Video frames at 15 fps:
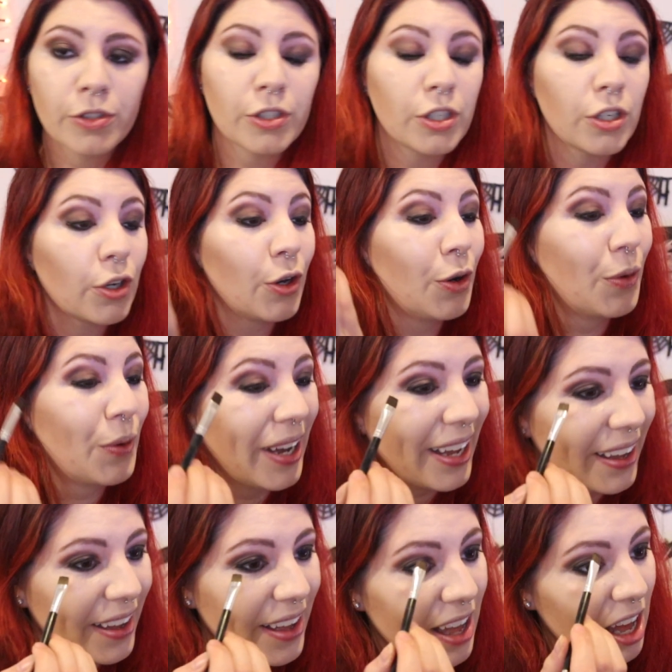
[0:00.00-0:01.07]
to you?
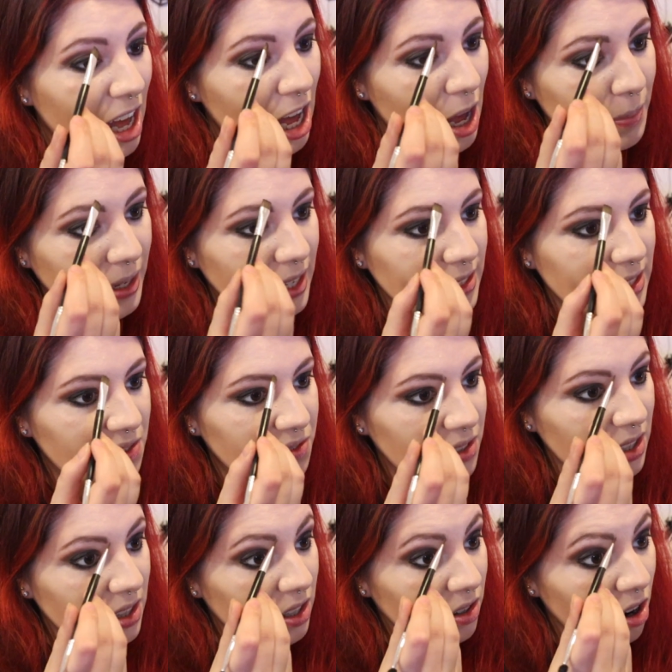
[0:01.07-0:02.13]
Because I
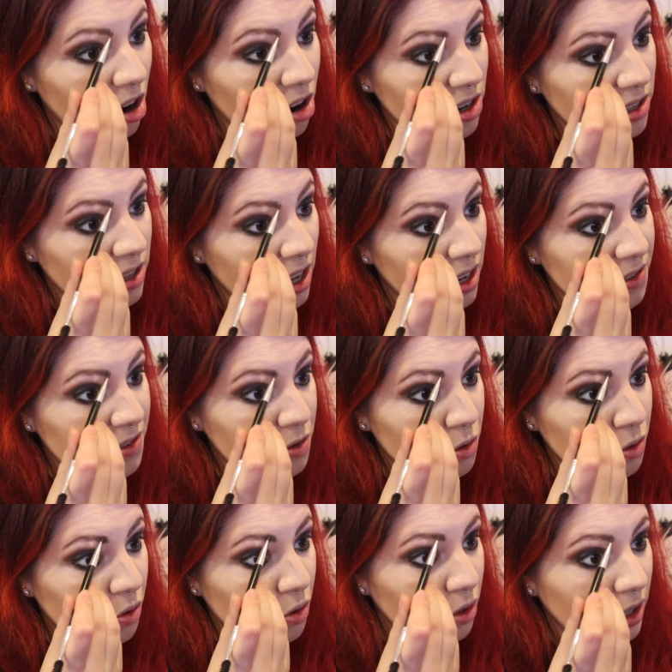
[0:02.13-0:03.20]
feel like there are a lot of
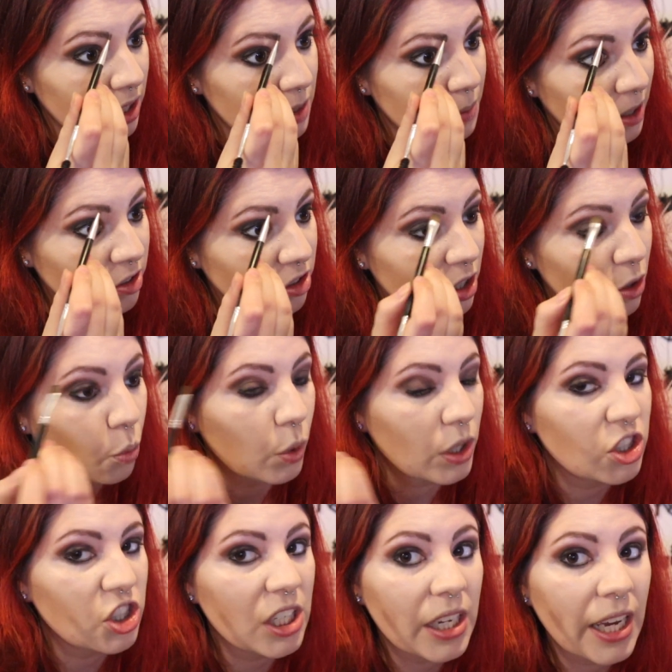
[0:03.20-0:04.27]
cool, especially
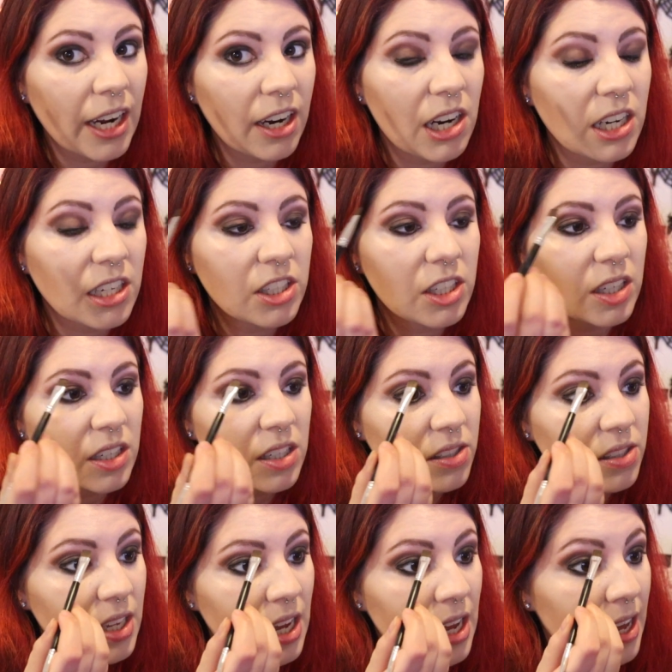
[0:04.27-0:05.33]
witchy
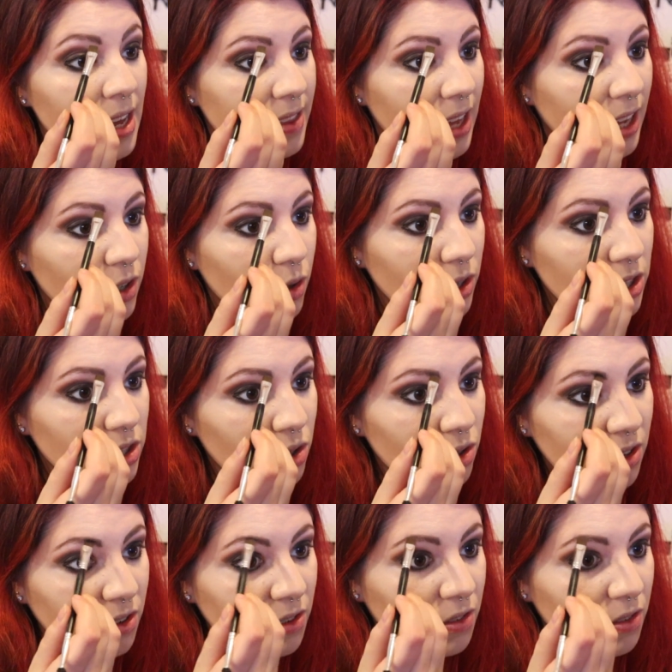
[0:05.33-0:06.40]
characters that you can
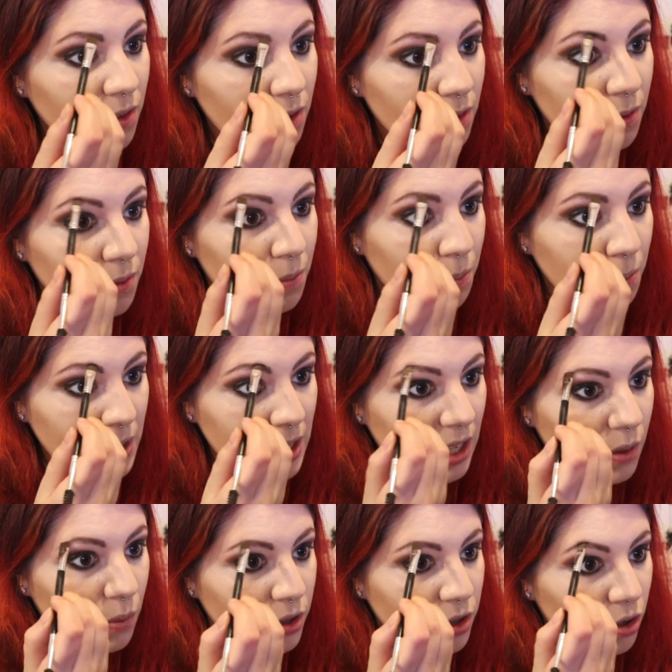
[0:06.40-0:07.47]
sort of
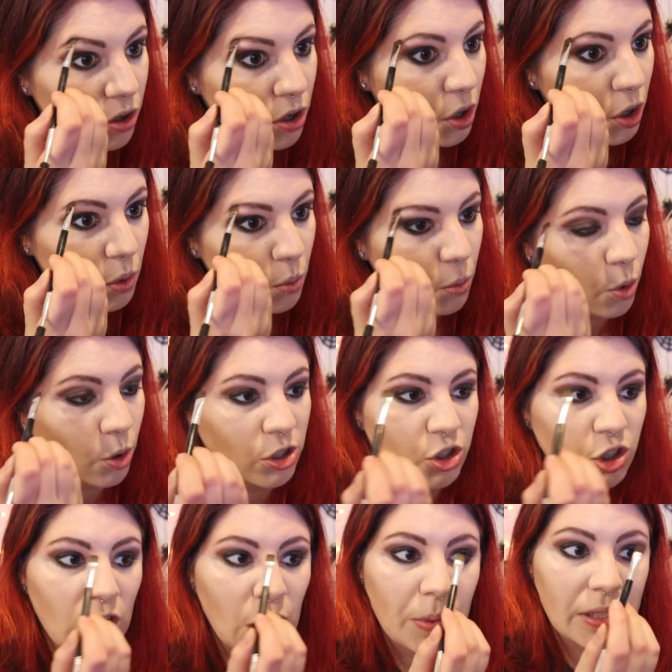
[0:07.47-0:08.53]
be with your own
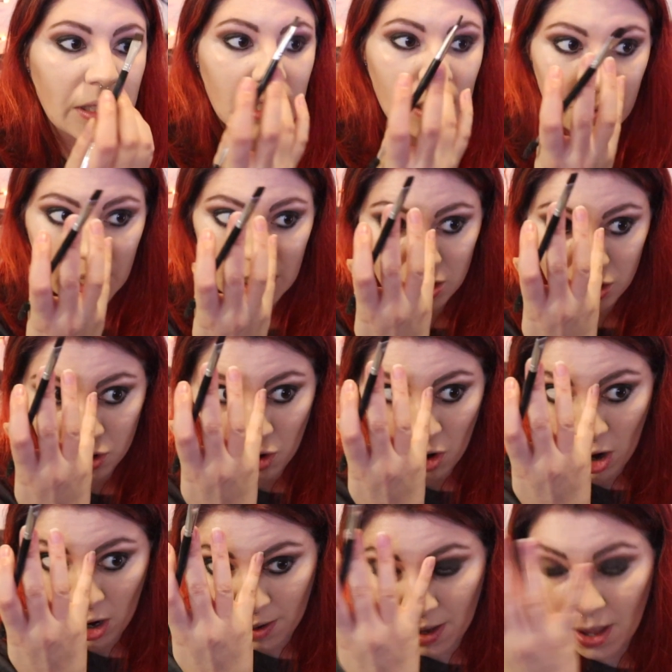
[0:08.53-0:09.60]
wardrobe and some like
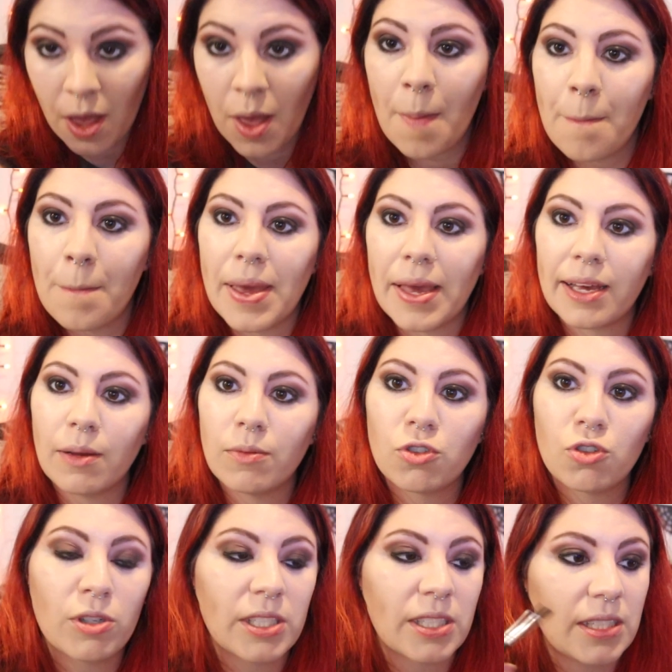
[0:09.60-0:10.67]
strong makeup
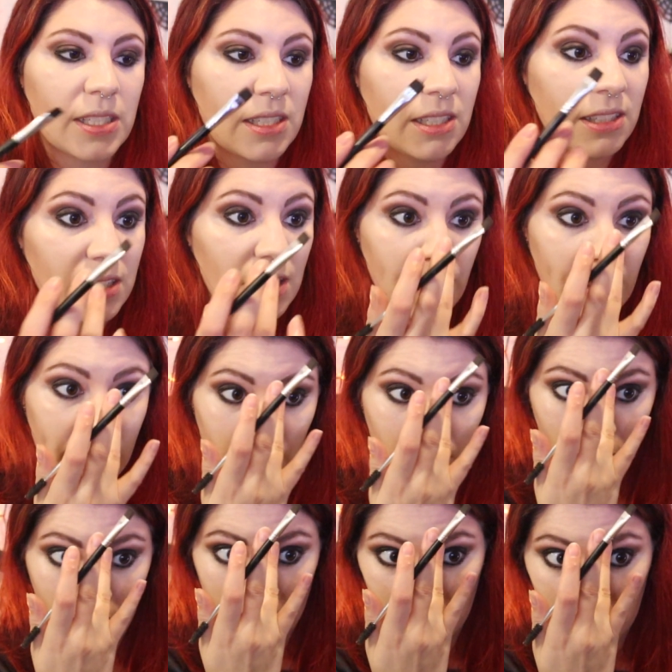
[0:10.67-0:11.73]
choices and make
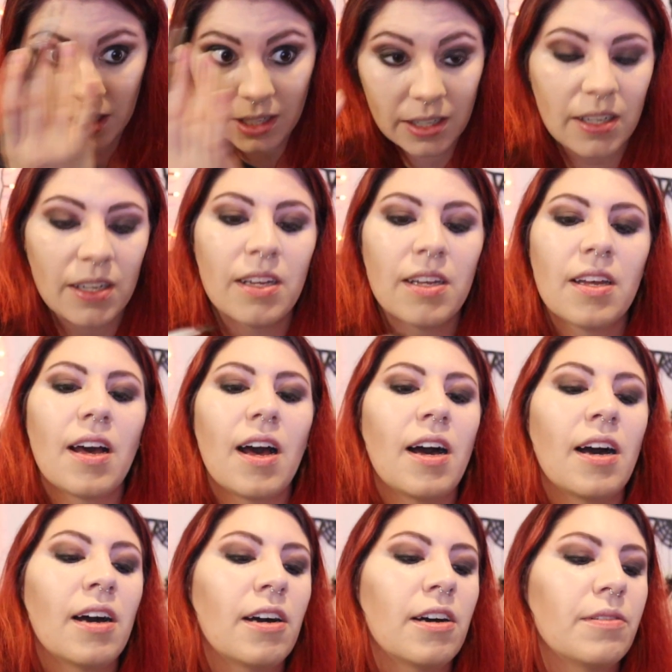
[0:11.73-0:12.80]
it work.
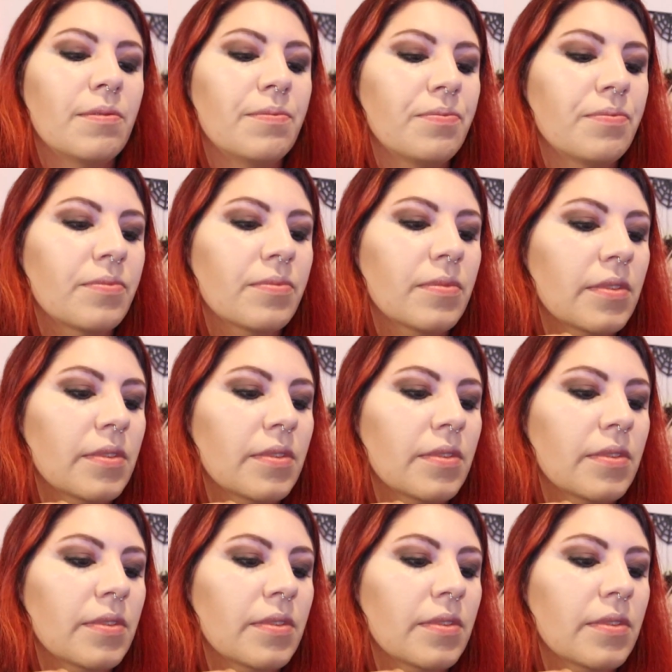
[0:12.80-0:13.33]
Let's